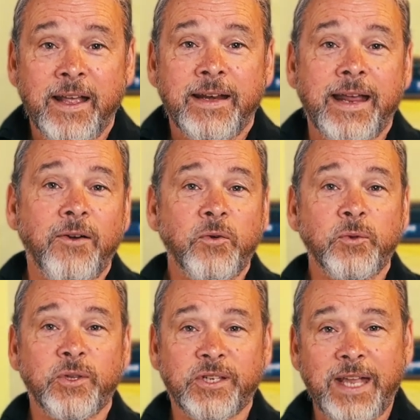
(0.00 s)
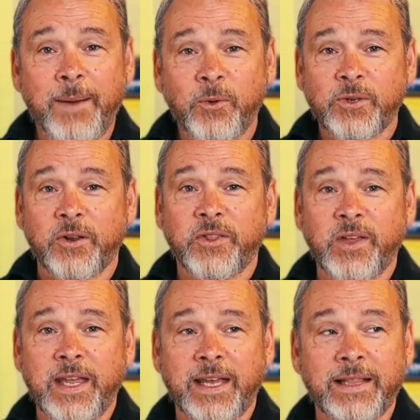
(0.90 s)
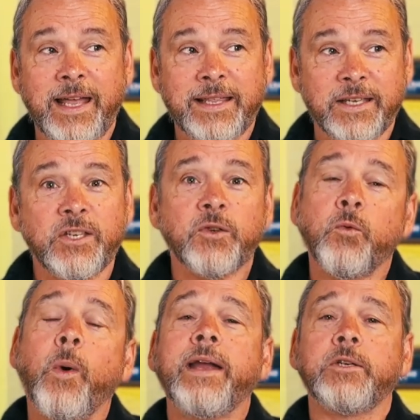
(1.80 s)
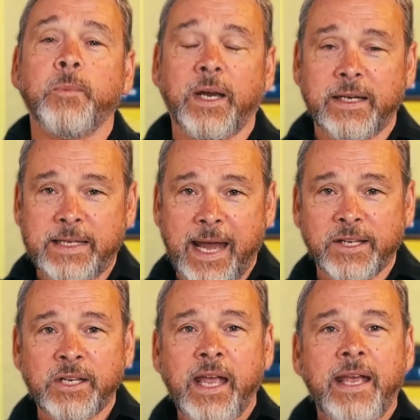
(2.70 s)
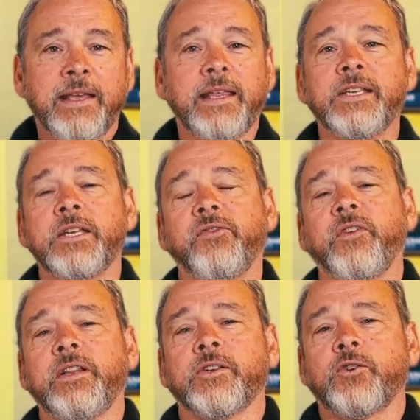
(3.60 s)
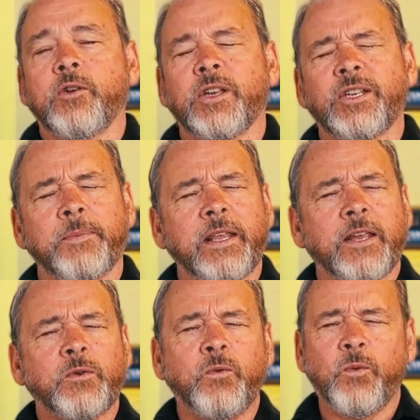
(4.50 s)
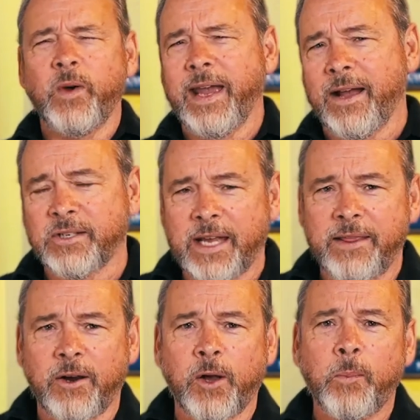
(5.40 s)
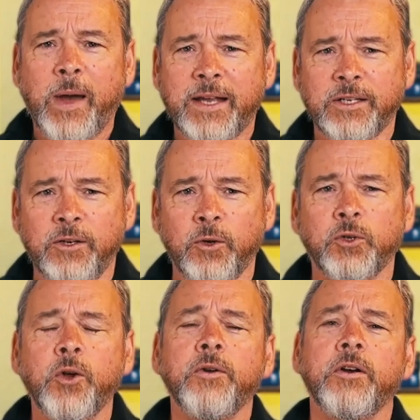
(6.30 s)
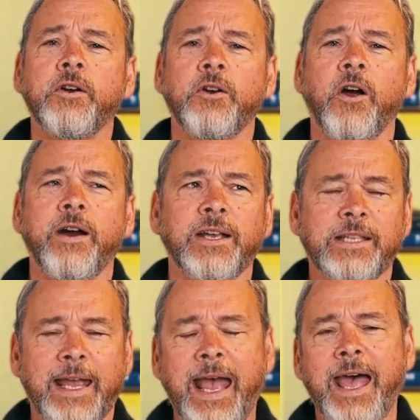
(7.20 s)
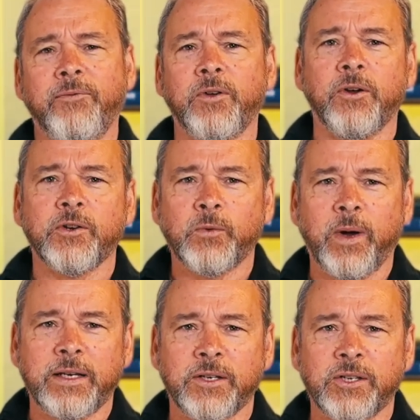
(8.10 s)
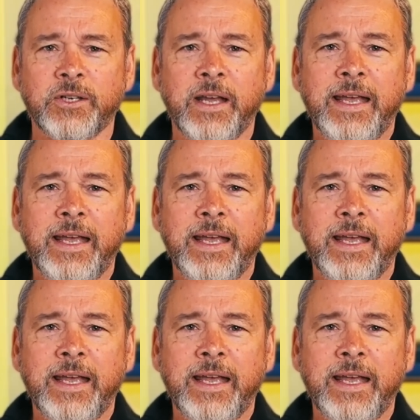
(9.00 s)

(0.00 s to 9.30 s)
Now, the disciples are thinking like this is way too big a task. They see feeding this group as something that's way outside their capacity to do. 200 denarii is like half a year's wages.